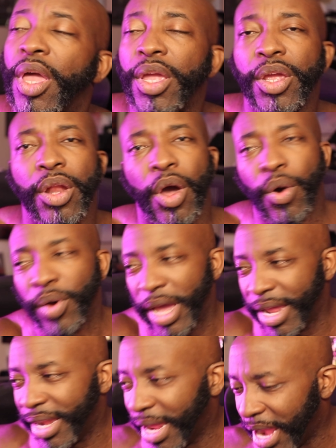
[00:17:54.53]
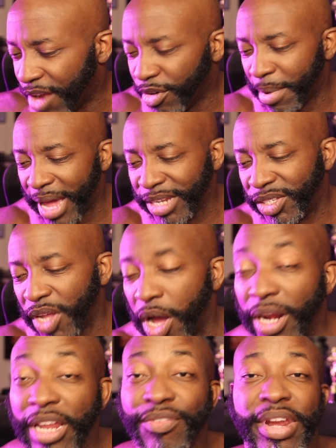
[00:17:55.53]
You know, and then everybody
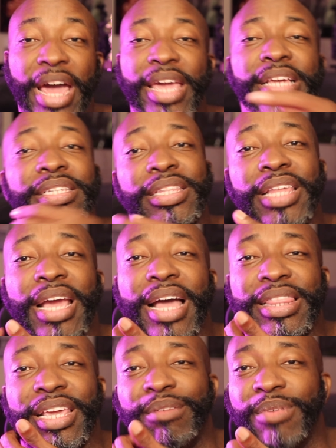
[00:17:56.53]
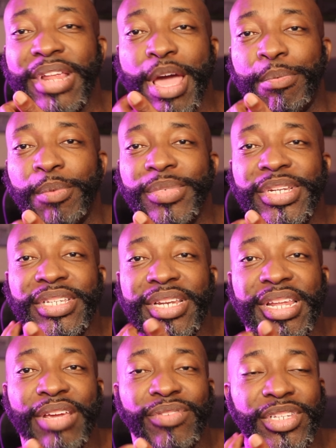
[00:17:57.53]
started leaving. Now, here's the thing I think what happened with this
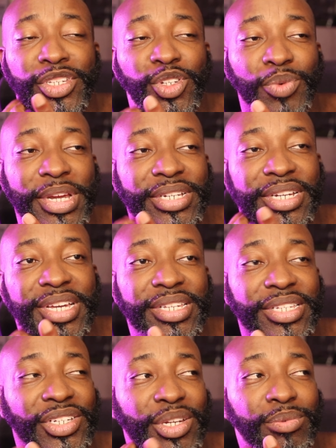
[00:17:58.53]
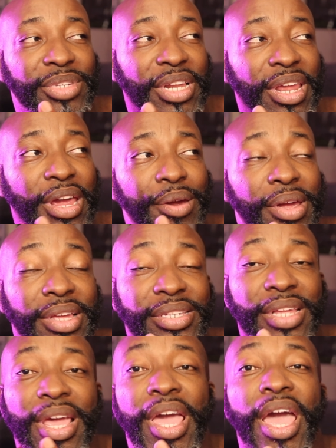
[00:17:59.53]
leaving situation, because this shit was hilarious.